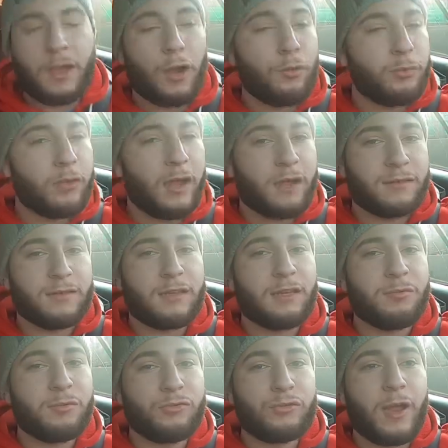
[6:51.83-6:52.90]
I hope you guys are
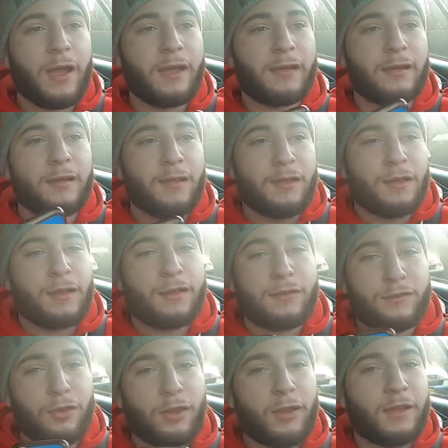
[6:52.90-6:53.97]
keeping track,
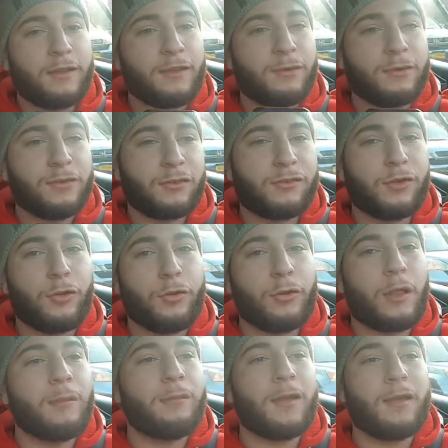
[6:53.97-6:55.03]
because all I did was the
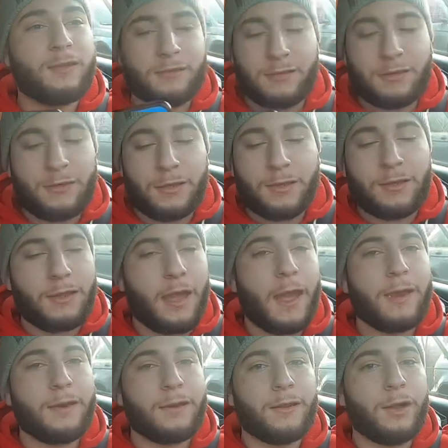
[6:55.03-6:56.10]
total. I'm not sitting here and
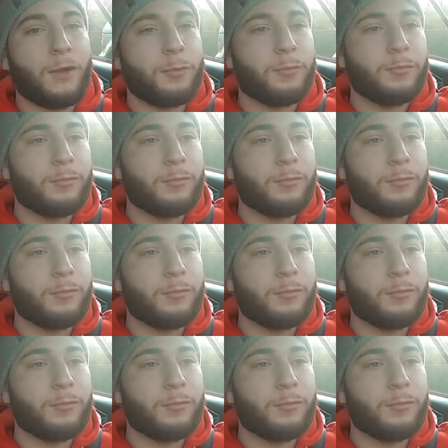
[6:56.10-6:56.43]
adding it up